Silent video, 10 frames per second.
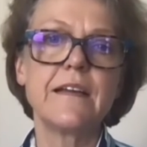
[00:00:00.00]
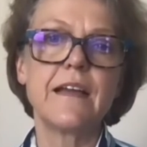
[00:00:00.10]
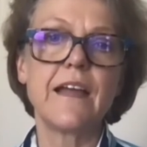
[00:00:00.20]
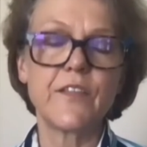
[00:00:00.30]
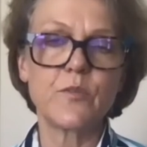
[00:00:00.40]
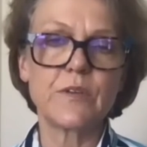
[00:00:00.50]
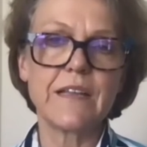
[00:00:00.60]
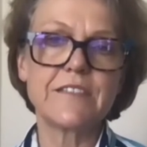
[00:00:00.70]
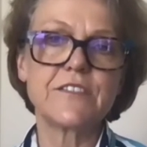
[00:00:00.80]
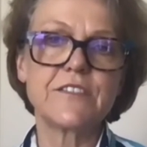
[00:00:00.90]
and their
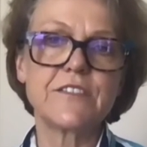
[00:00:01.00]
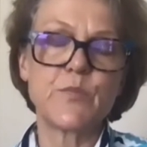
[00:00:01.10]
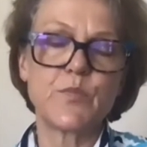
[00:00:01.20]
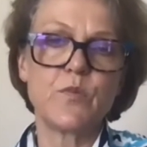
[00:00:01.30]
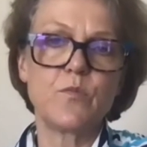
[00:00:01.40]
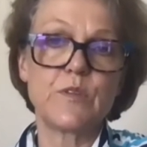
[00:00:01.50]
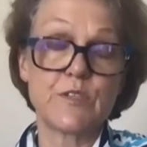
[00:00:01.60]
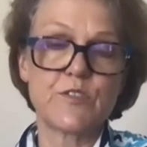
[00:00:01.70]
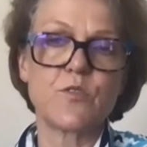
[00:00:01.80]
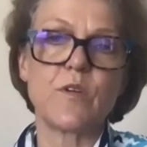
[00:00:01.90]
relationship with the
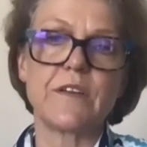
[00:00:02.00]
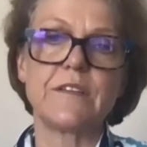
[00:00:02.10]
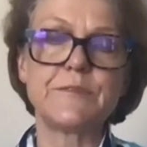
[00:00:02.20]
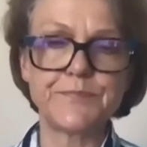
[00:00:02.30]
soil.